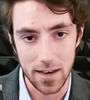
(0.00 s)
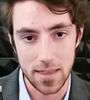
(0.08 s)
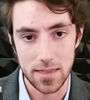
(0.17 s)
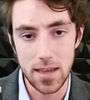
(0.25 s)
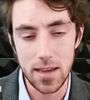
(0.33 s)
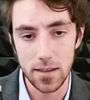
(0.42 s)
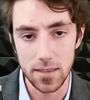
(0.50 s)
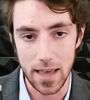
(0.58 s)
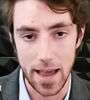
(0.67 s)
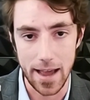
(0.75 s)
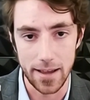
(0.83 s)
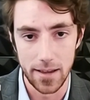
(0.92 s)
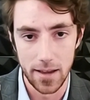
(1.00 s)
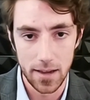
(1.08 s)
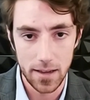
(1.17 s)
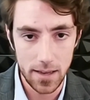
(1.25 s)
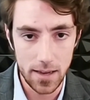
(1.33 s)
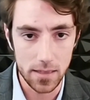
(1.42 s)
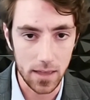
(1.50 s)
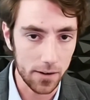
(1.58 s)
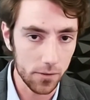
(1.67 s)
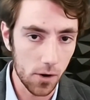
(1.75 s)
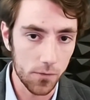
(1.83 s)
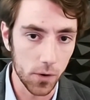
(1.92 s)
And I think that ETH, I
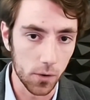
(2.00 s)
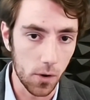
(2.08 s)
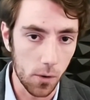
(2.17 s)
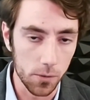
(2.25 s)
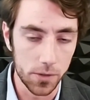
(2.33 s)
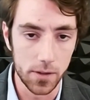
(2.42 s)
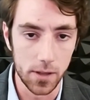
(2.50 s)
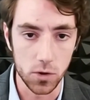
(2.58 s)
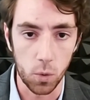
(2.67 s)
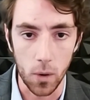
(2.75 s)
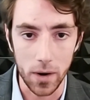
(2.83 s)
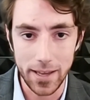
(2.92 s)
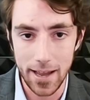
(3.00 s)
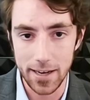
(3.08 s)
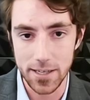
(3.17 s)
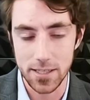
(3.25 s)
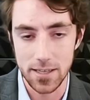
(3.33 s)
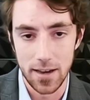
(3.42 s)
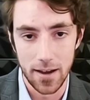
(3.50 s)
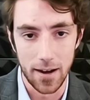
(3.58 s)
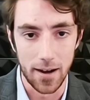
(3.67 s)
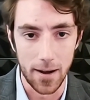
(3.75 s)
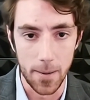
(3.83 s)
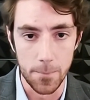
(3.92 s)
don't know if it'll go the 20x,
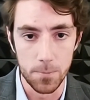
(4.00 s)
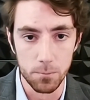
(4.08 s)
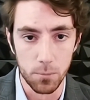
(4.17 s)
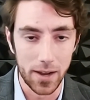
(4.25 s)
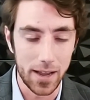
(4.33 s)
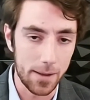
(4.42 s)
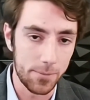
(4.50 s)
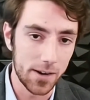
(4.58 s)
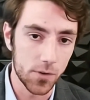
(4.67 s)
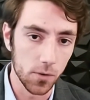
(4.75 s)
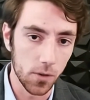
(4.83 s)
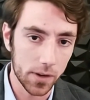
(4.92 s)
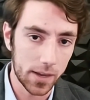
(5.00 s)
um, but I mean, if you're